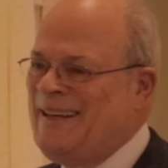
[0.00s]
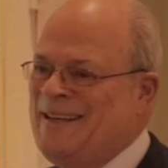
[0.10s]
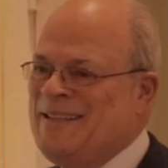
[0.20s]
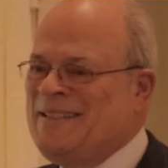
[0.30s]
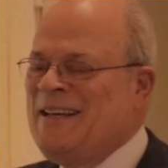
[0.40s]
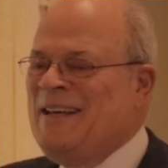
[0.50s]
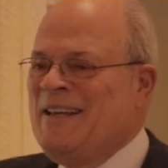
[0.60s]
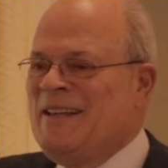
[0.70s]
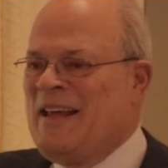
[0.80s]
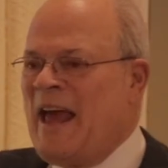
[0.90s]
is
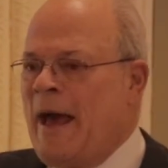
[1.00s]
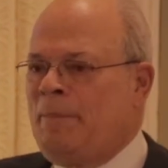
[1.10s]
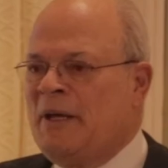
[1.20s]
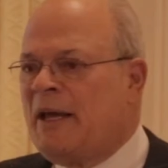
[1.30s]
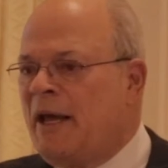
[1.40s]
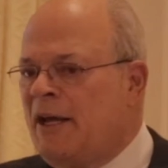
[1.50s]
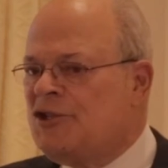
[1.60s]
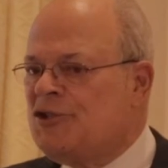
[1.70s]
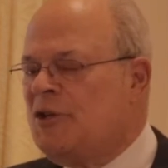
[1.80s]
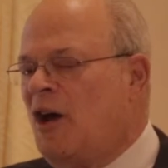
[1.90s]
the
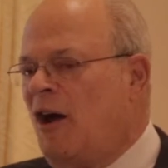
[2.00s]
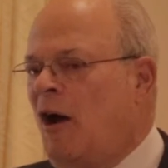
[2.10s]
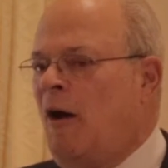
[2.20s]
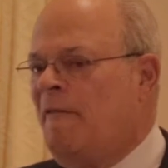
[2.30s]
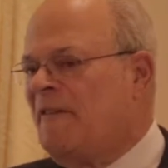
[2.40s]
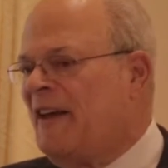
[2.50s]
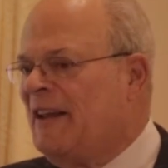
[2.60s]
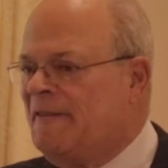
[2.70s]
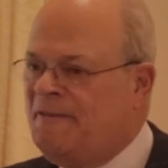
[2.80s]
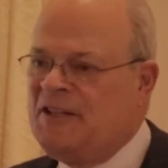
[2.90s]
application of an
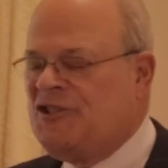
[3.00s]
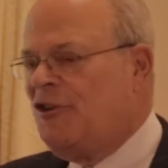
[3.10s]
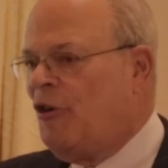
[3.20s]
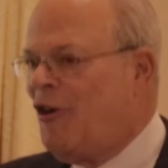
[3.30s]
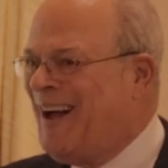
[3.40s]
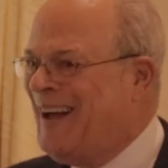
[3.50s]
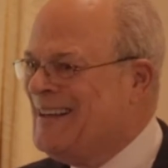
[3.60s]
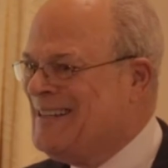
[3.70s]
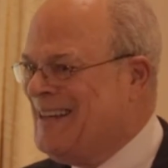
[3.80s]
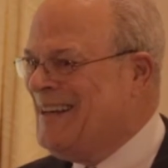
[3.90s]
invention or
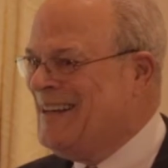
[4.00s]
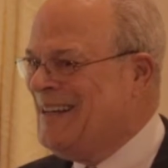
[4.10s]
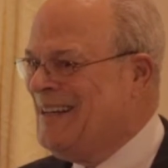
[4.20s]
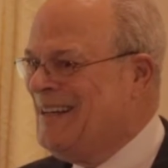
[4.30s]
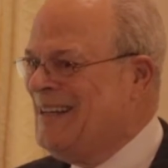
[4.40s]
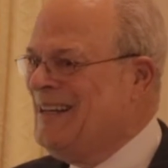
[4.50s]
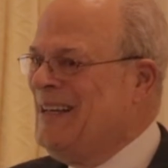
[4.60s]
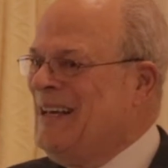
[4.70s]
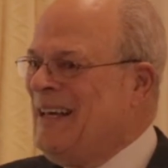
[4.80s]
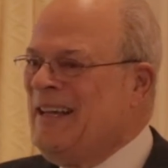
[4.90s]
idea
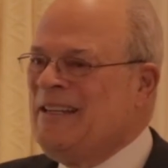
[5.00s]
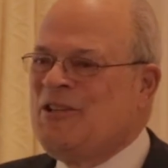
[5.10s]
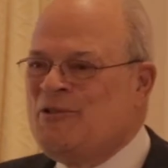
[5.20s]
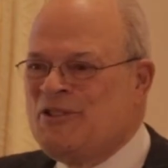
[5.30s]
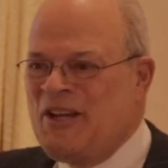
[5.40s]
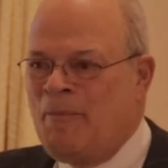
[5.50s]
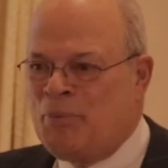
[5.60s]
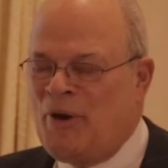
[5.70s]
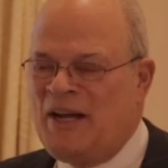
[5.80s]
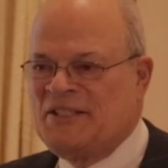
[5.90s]
into some
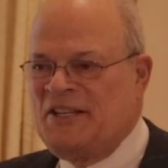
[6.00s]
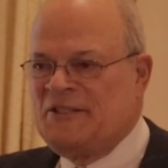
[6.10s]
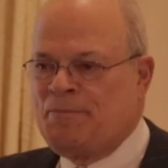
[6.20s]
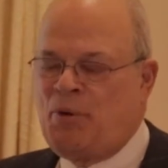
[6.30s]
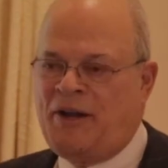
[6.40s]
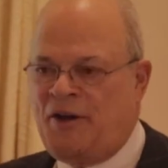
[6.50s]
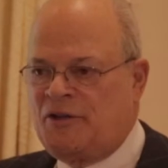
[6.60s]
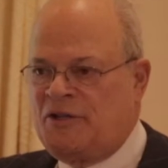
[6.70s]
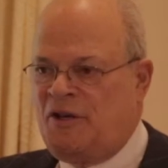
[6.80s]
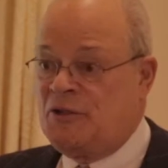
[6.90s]
process,
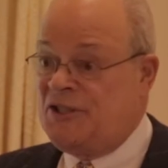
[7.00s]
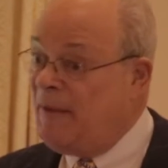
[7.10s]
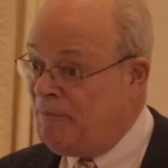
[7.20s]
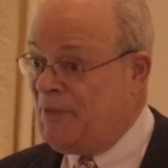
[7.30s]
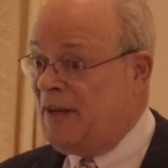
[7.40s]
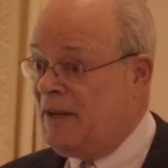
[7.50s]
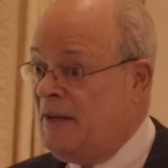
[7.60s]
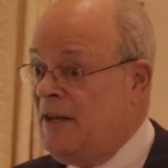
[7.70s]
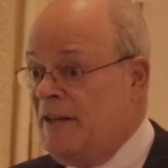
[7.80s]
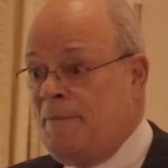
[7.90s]
product, or something
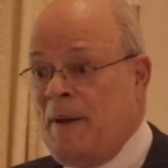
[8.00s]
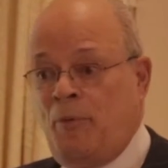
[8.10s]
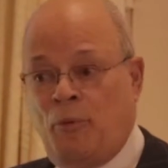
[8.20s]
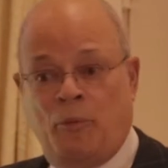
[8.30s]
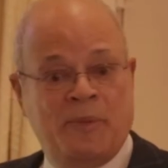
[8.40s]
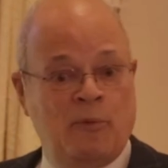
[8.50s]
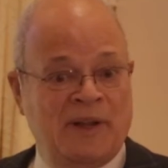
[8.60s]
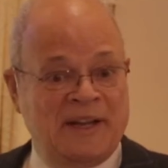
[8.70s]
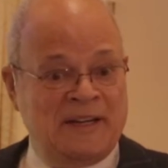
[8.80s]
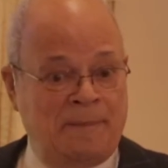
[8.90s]
that people will be
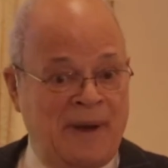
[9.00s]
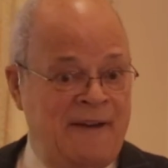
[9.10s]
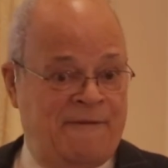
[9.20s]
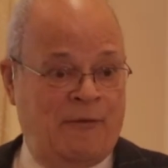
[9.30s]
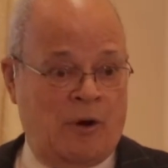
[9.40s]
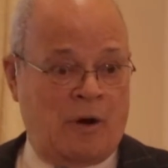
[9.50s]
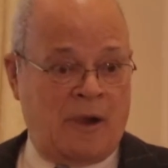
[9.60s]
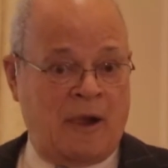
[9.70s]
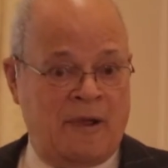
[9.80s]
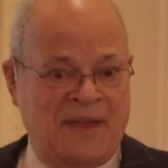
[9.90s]
willing to pay for.
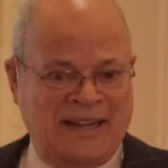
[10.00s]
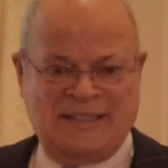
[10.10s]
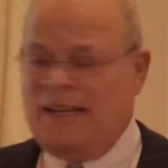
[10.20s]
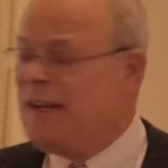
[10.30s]
That's the